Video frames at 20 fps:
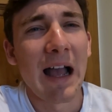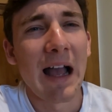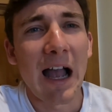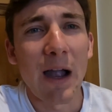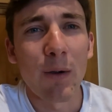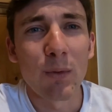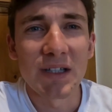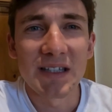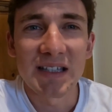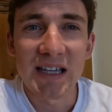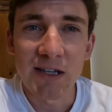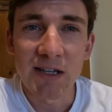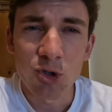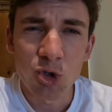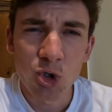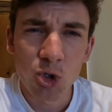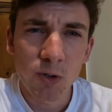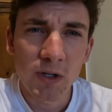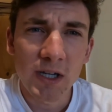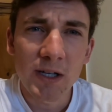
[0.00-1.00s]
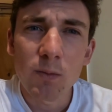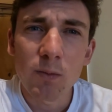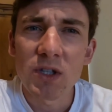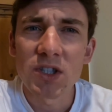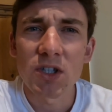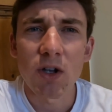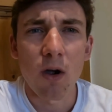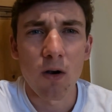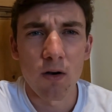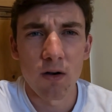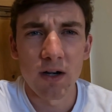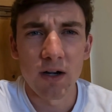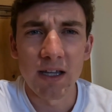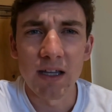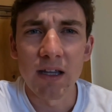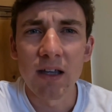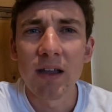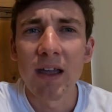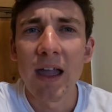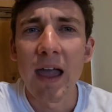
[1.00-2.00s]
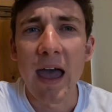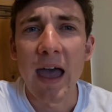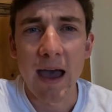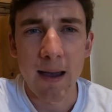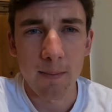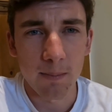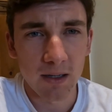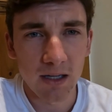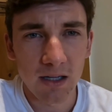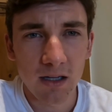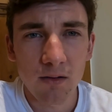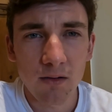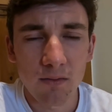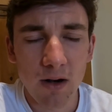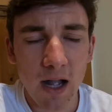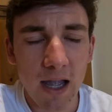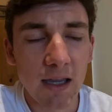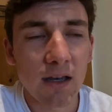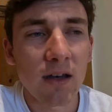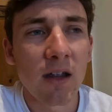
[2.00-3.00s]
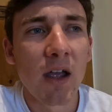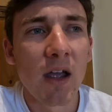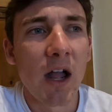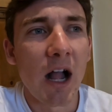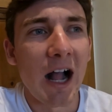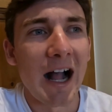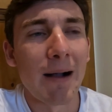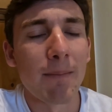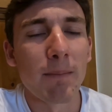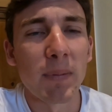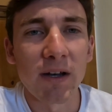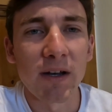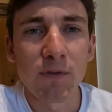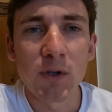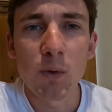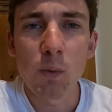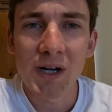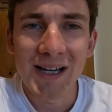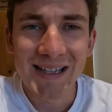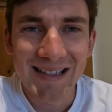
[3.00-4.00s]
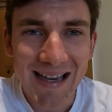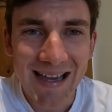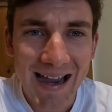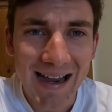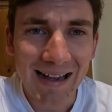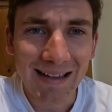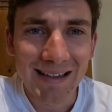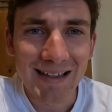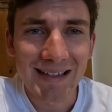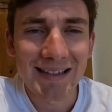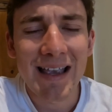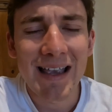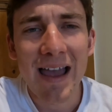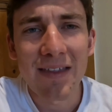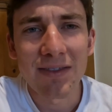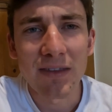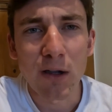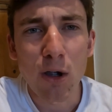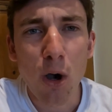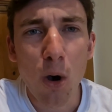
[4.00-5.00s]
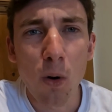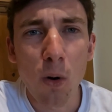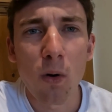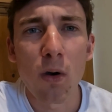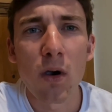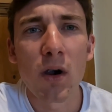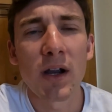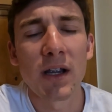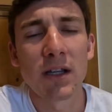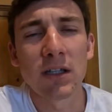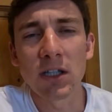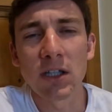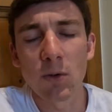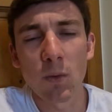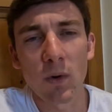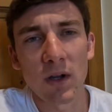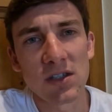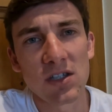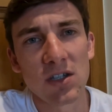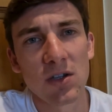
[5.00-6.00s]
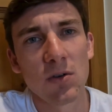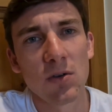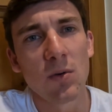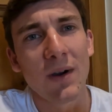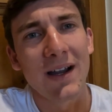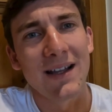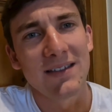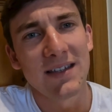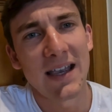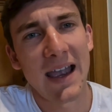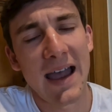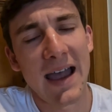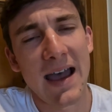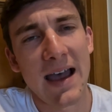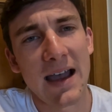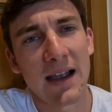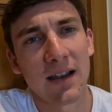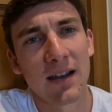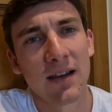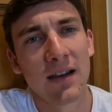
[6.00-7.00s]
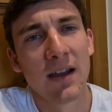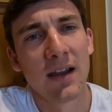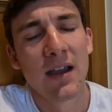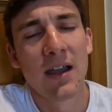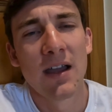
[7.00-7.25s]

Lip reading: I would say, treat what's already happening, right? But if you want to attack this at the core and you want to attack